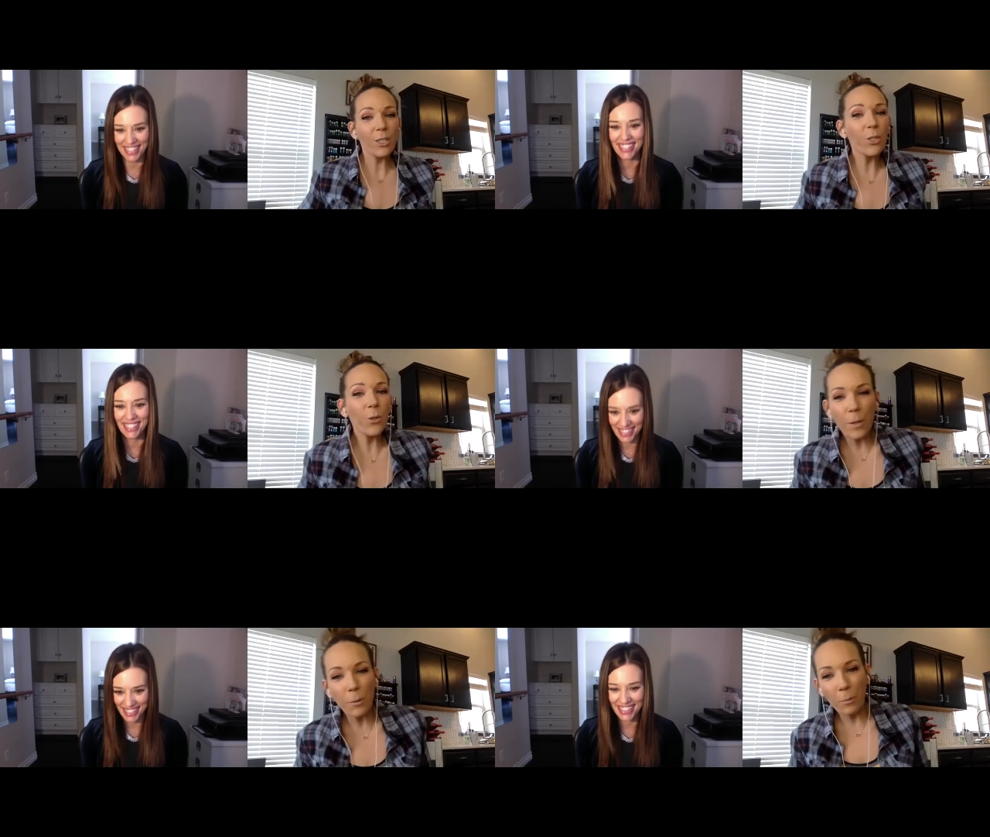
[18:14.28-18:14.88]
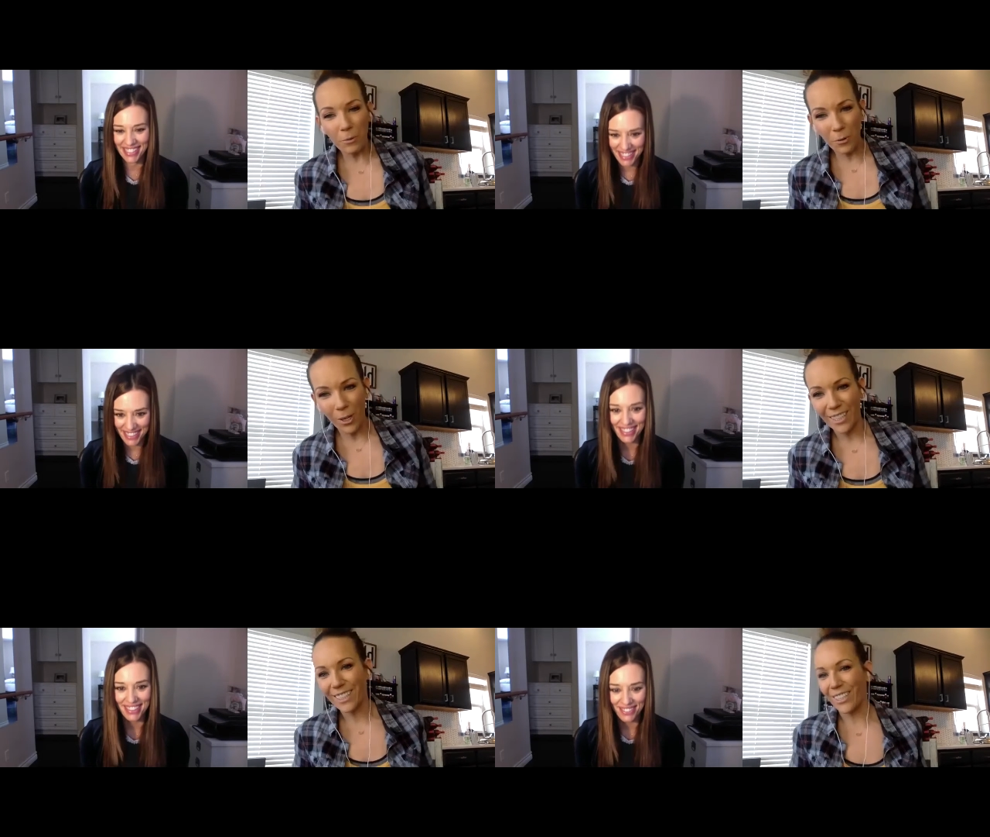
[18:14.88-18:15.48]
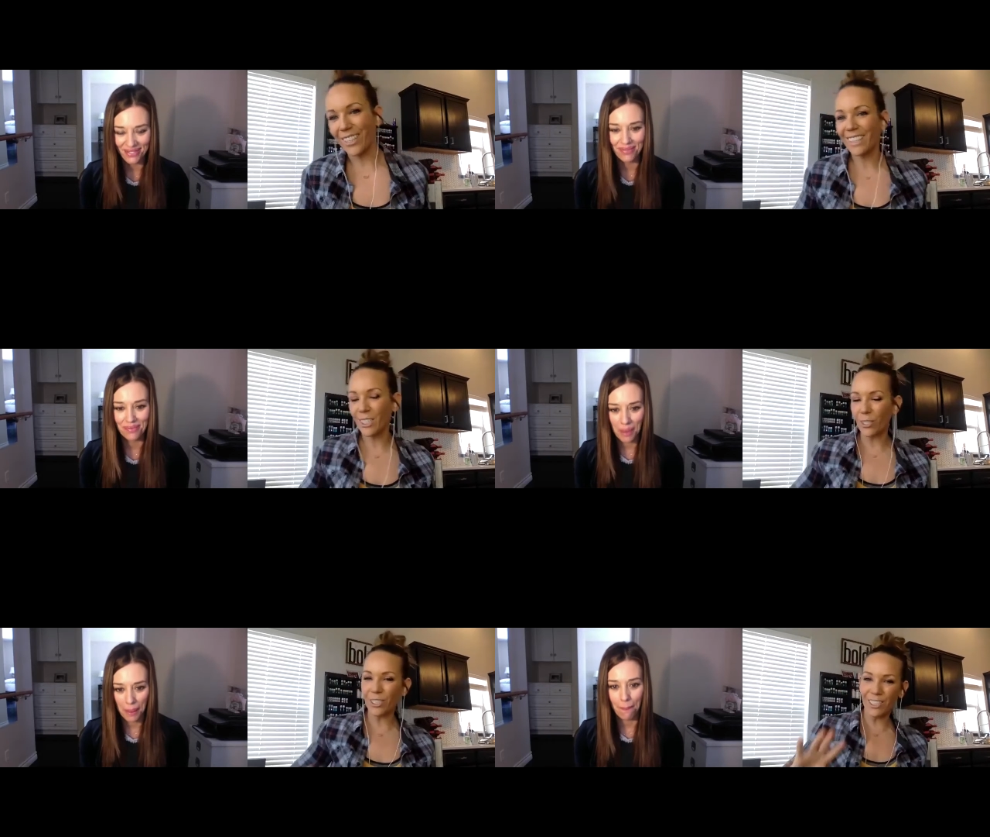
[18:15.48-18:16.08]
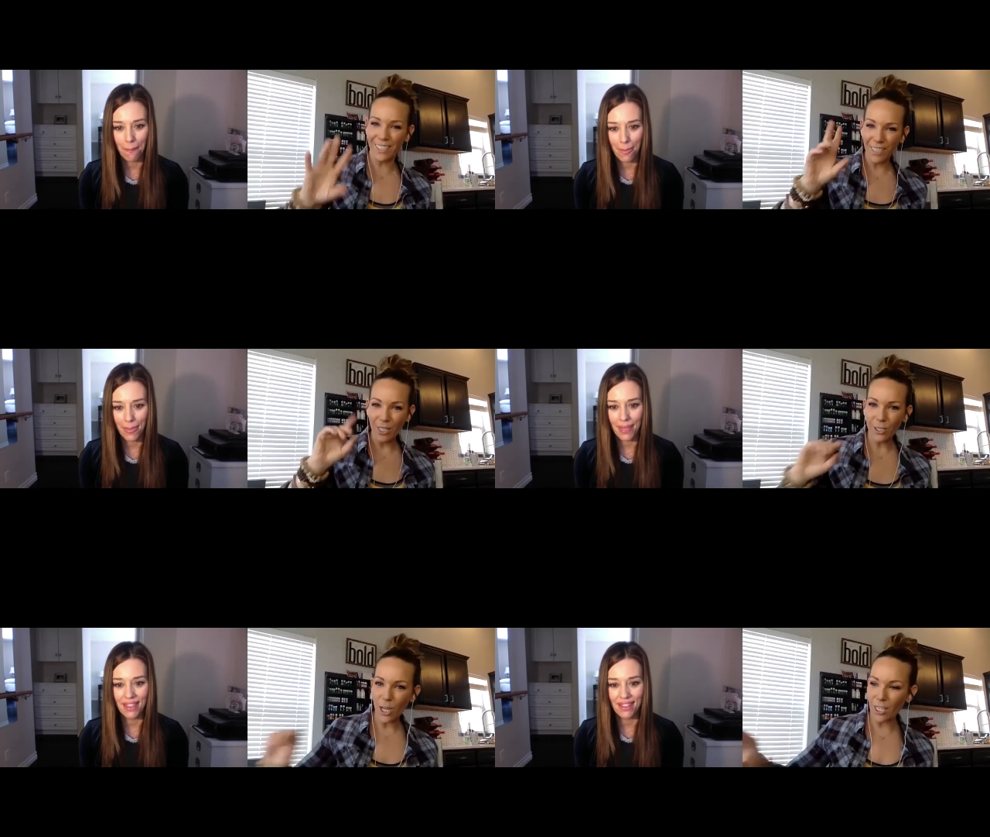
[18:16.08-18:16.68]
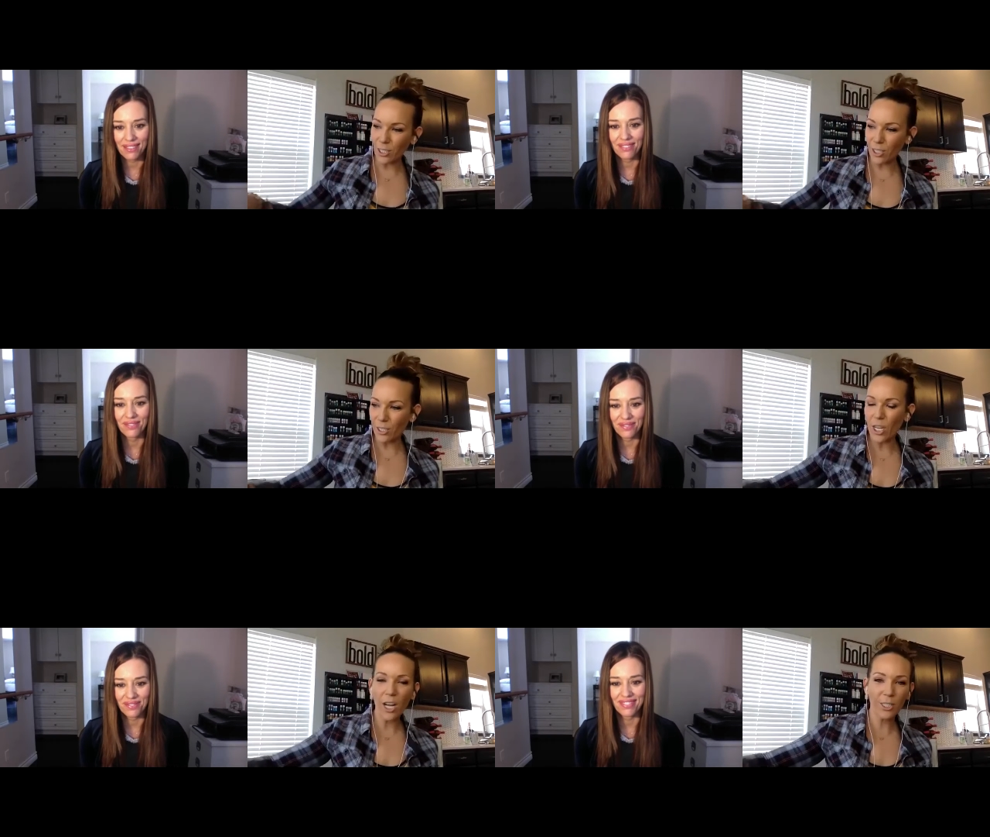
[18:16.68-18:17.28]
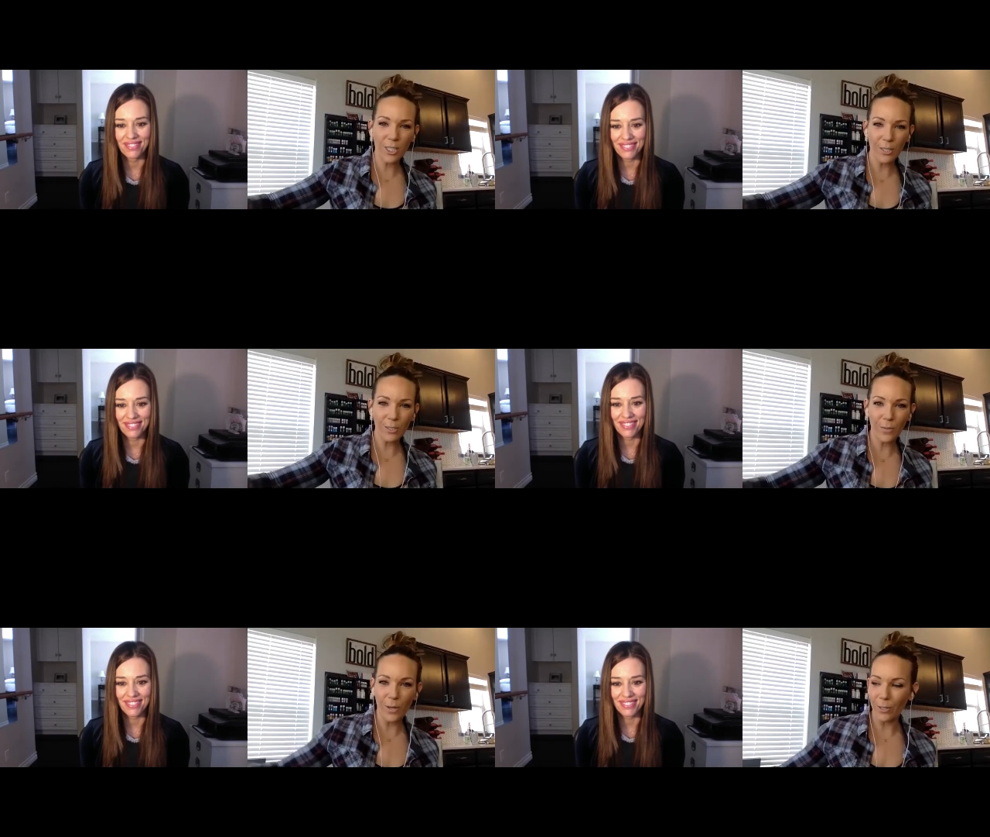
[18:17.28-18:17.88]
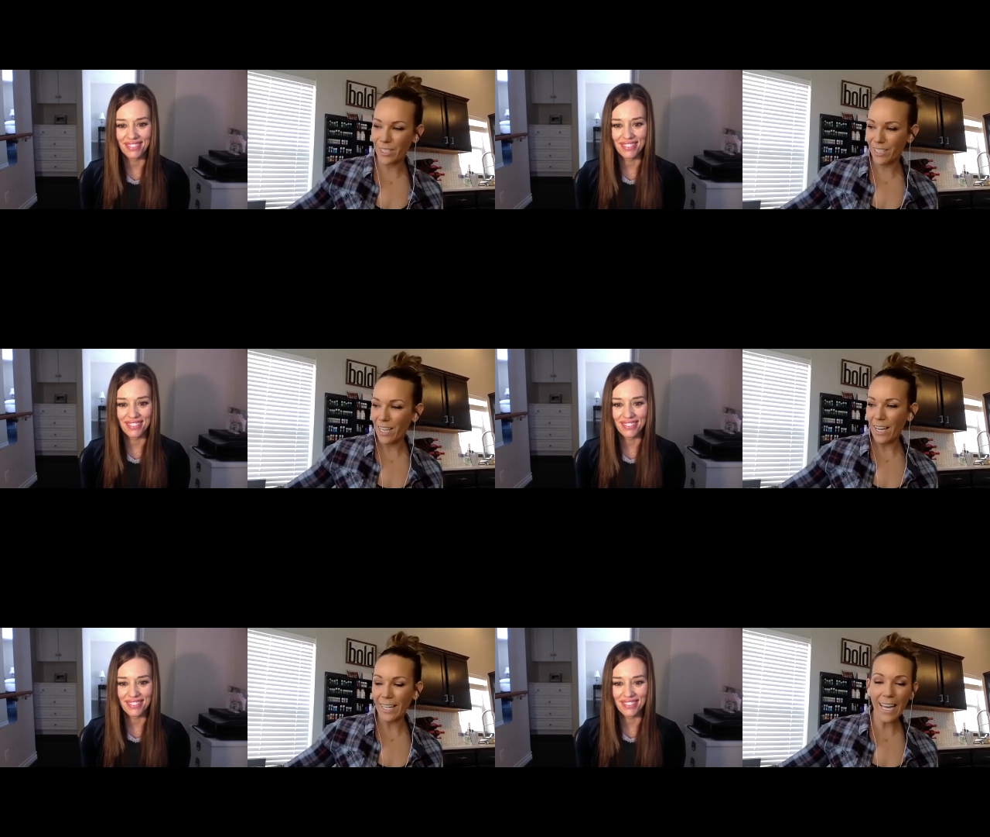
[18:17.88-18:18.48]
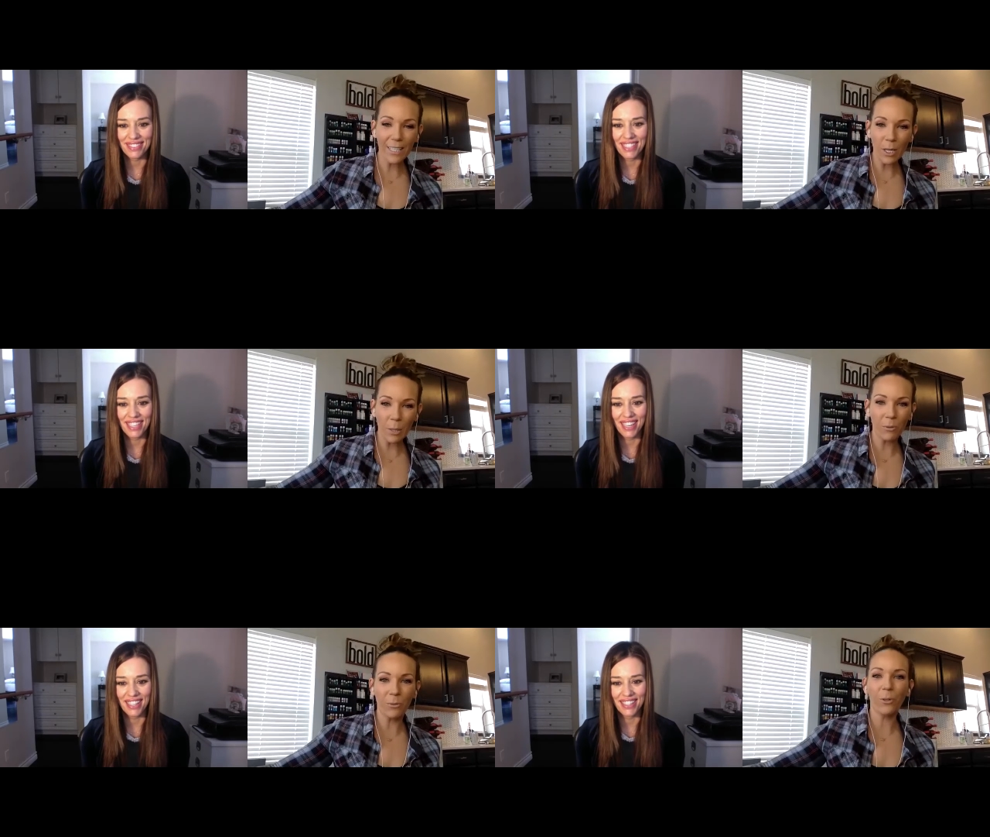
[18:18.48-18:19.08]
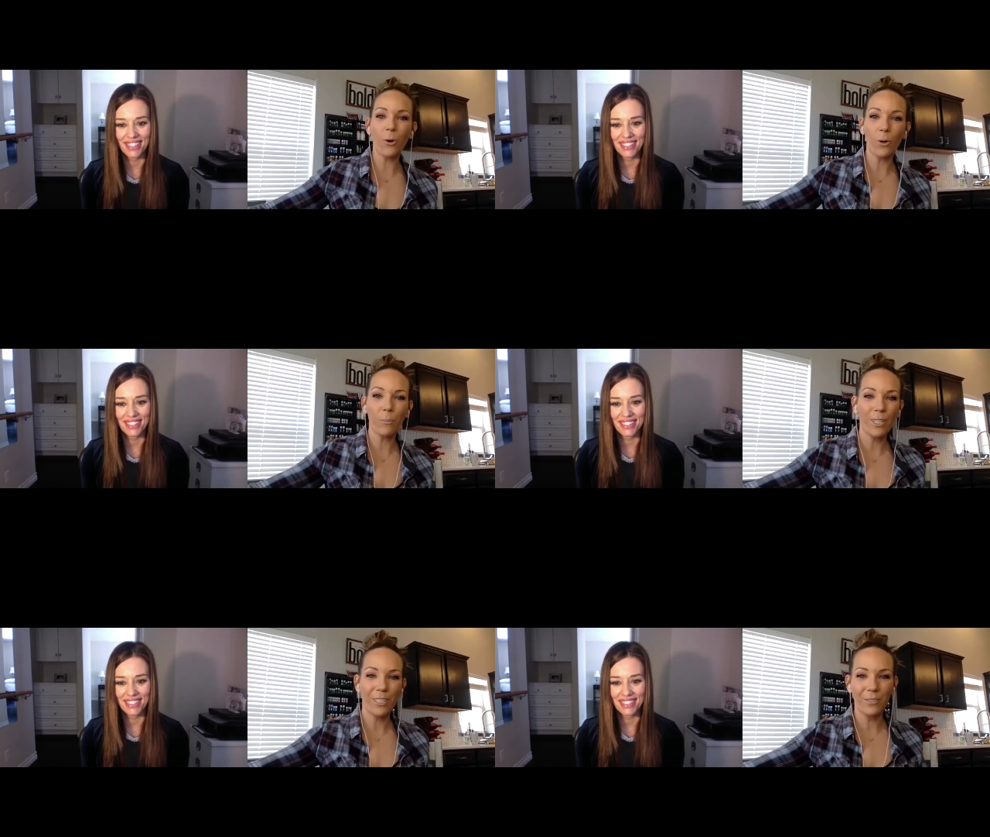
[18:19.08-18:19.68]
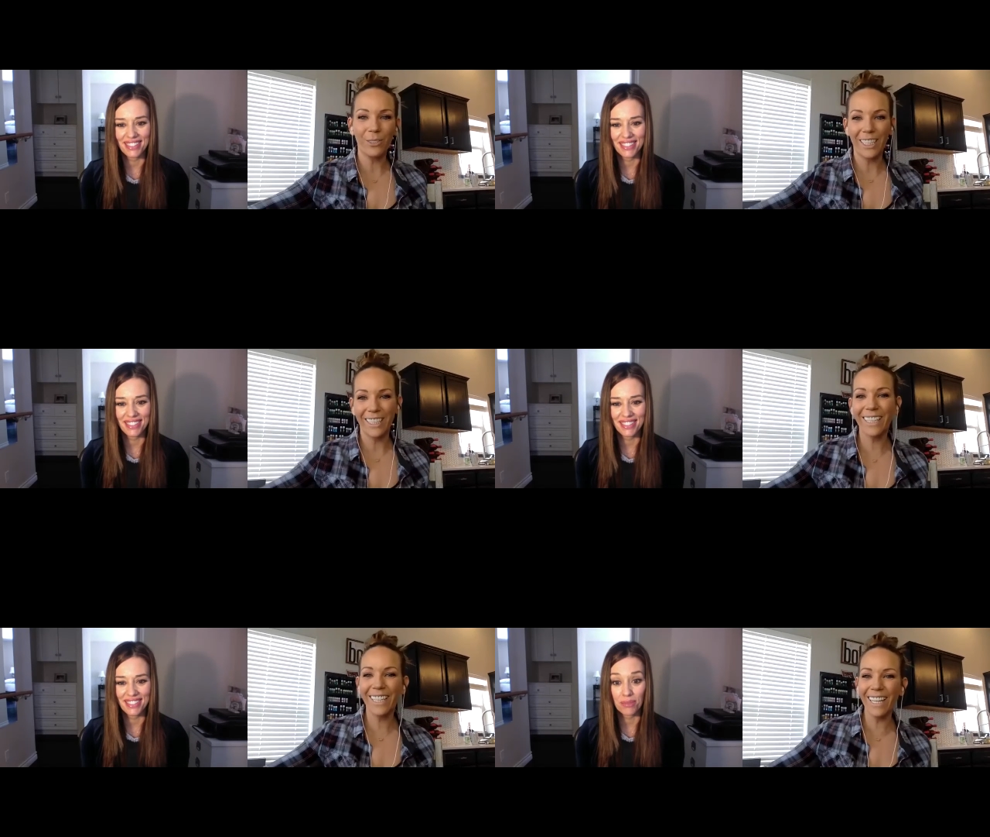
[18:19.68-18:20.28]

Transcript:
Speaker 1: you knew people before. So so you just talk to talk to those folks. I got a number yeah. for corporate if you need.